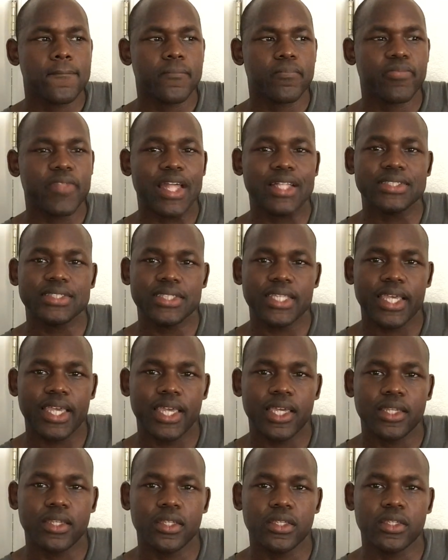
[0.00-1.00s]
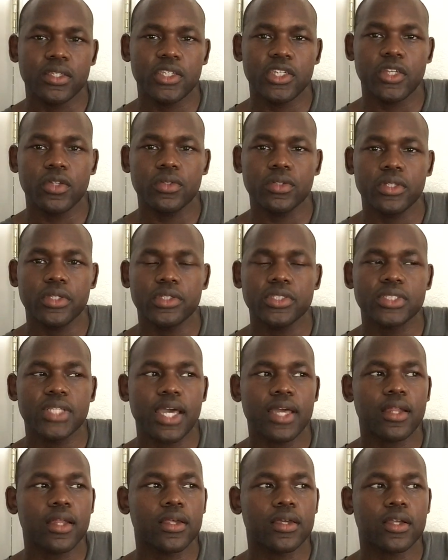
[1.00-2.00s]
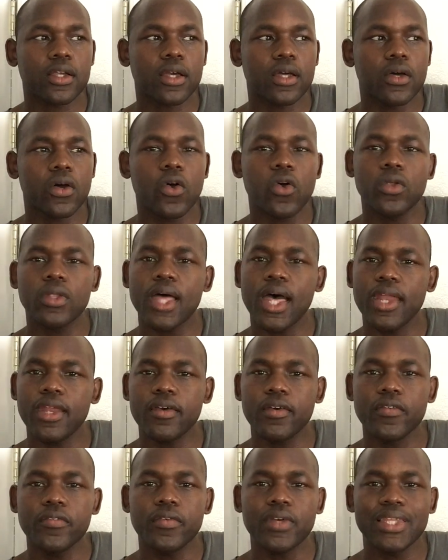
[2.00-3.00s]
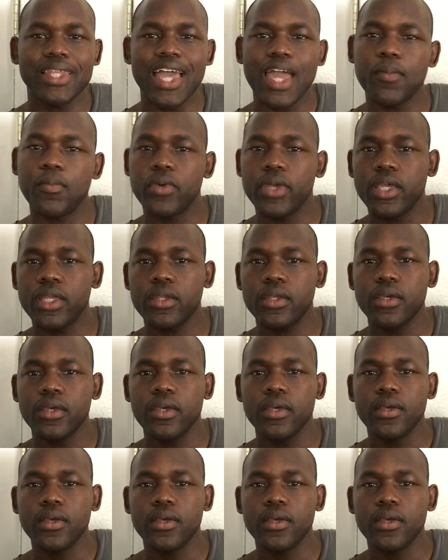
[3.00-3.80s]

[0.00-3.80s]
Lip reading: That said, you don't. There's not a whole lot of elaborate